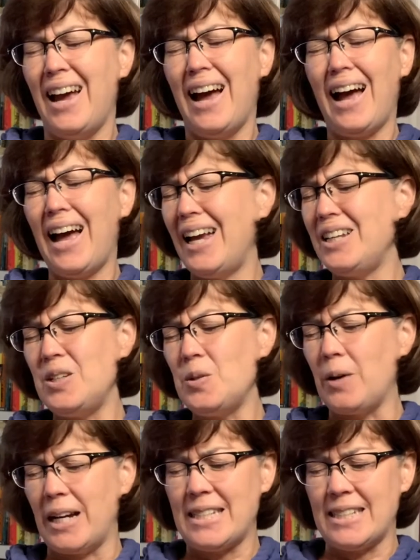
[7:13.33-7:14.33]
I knew
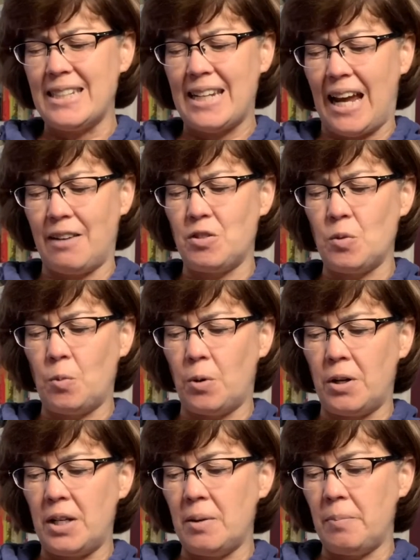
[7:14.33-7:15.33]
I didn't have to
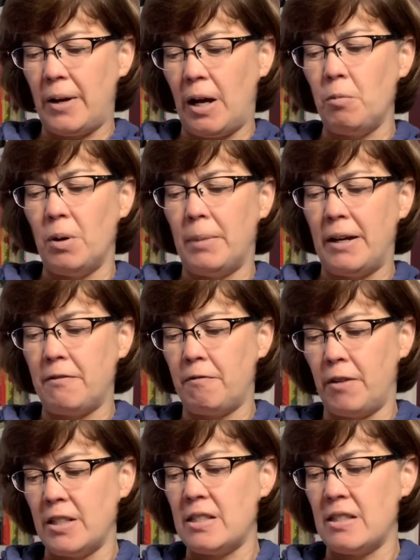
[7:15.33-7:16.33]
worry about what my
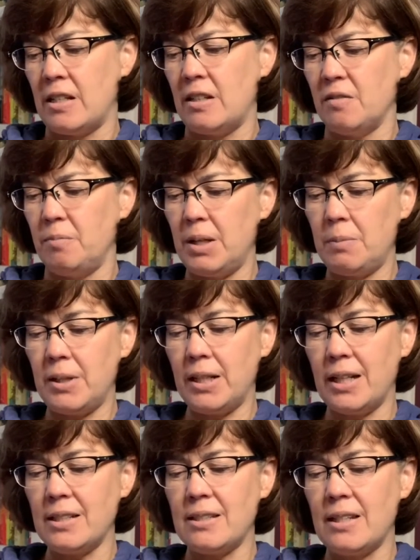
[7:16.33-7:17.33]
friends think of me
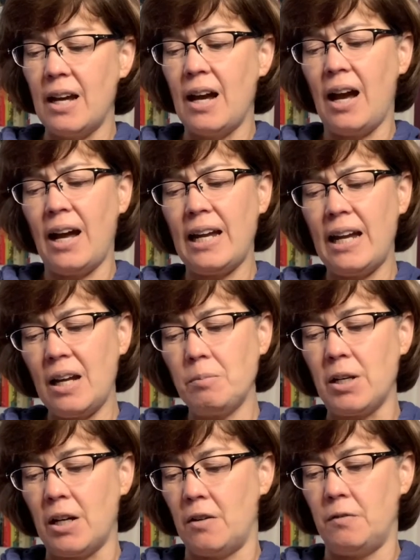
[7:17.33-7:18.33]
because I am
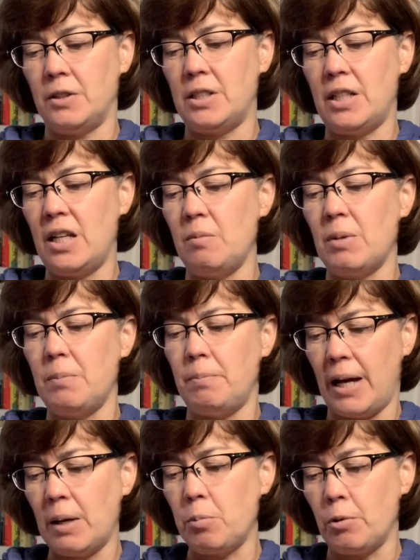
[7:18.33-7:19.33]
careful to keep my
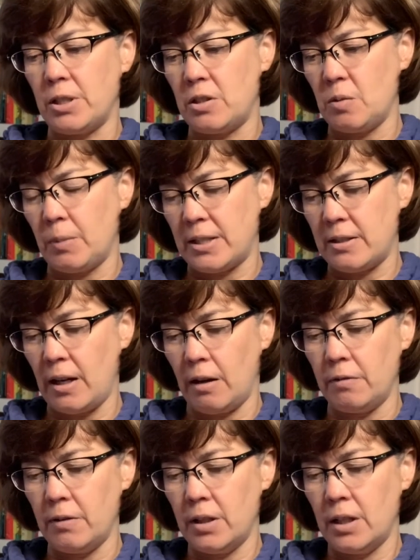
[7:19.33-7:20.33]
bad points to myself.
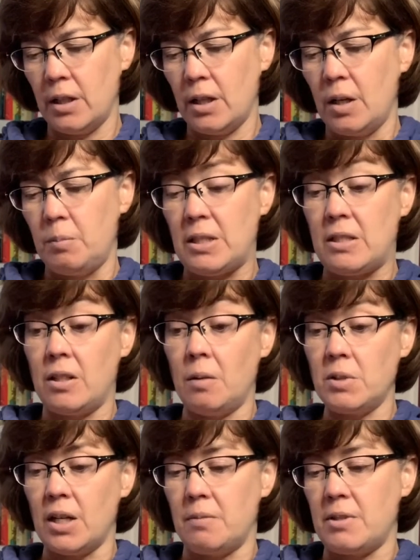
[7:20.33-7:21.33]
I mean,
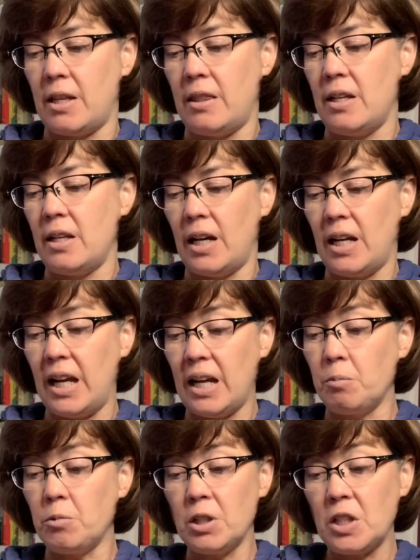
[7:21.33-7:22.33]
sometimes I think I
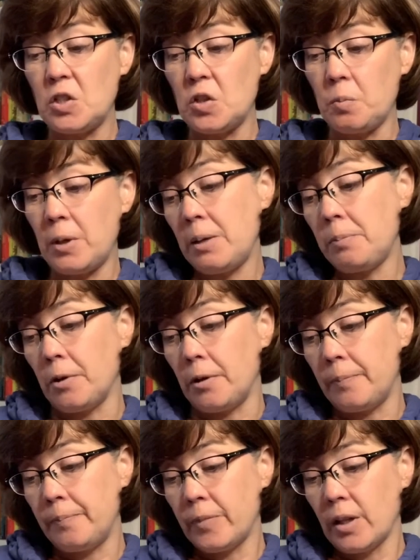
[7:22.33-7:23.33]
am really two people.
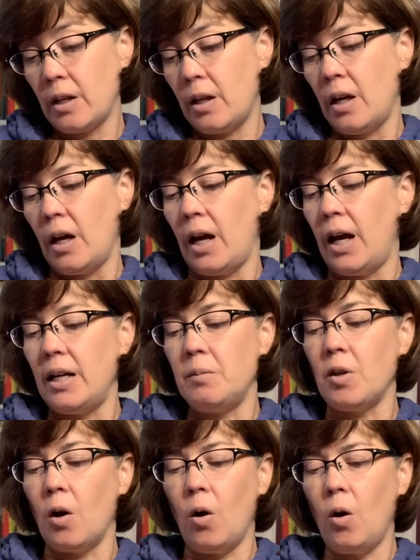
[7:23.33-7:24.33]
I am
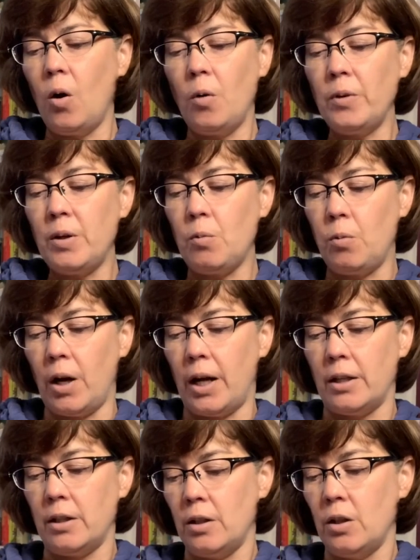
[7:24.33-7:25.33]
the only
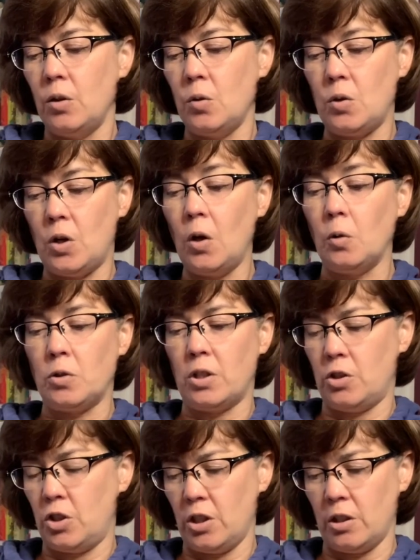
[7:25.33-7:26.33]
one who knows
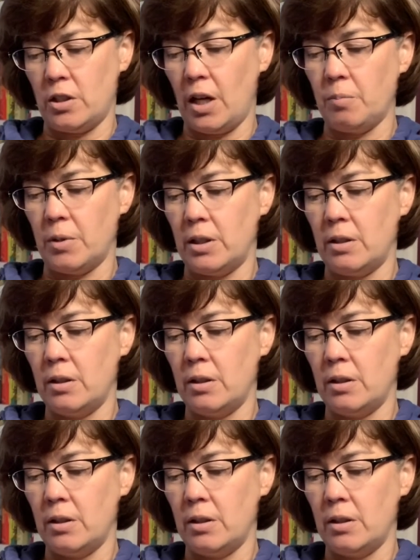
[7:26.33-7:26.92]
Sheila Tubman.